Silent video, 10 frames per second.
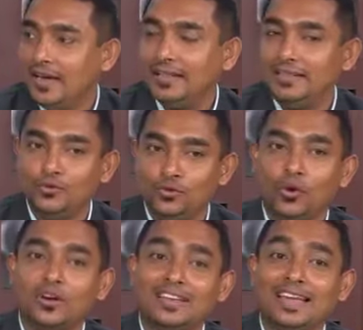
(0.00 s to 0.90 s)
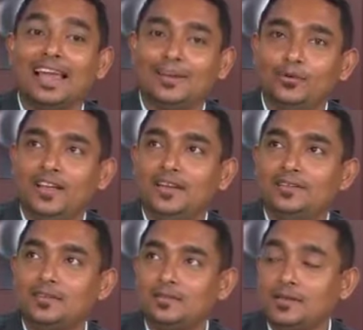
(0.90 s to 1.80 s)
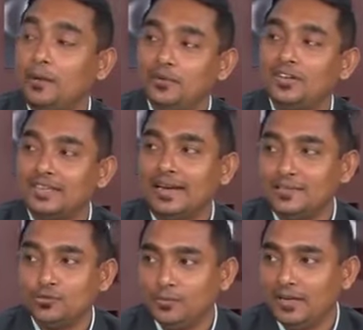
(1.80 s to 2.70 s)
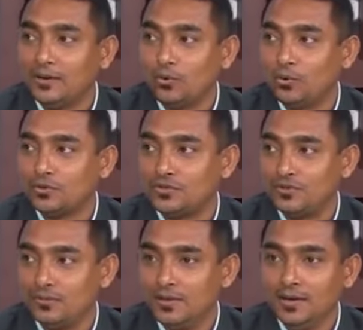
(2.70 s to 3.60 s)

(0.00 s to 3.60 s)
and they do not calculate computer science to be a core stream.